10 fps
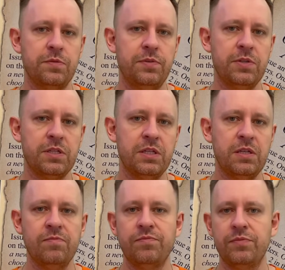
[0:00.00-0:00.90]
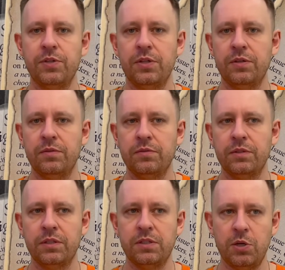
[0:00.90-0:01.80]
Firstly, the
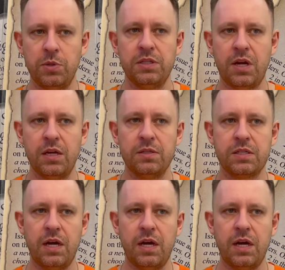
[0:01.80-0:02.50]
terrain tiles.